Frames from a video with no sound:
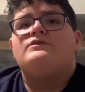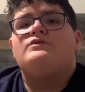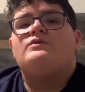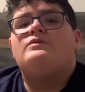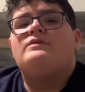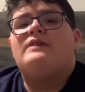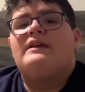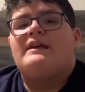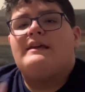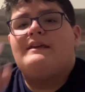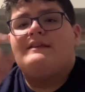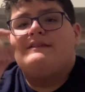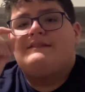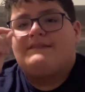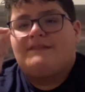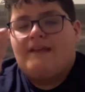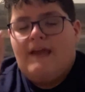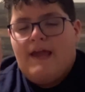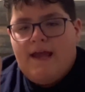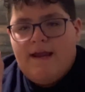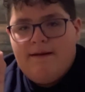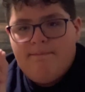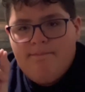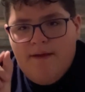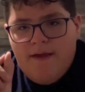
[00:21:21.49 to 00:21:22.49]
to take
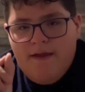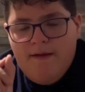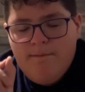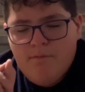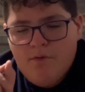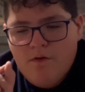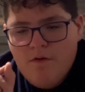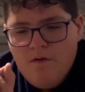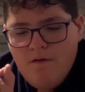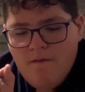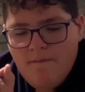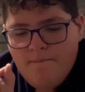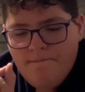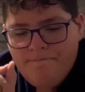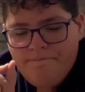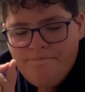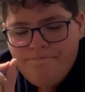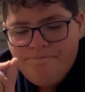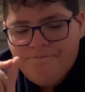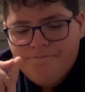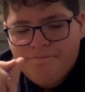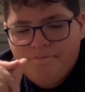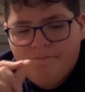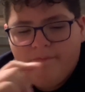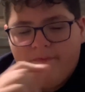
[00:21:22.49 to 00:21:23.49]
sandpaper,
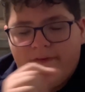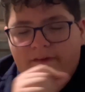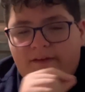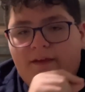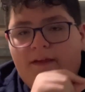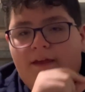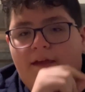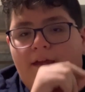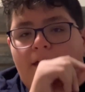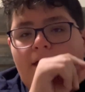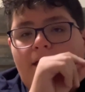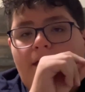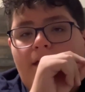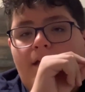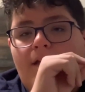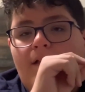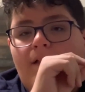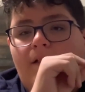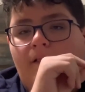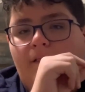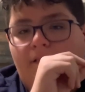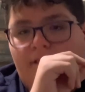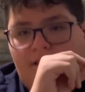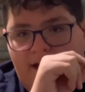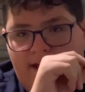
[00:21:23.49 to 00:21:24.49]

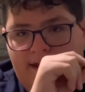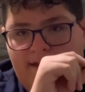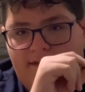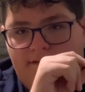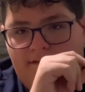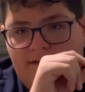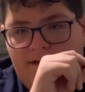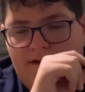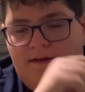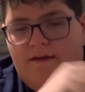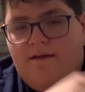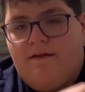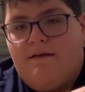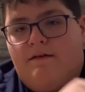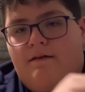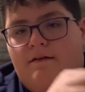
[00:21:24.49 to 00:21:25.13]
lightly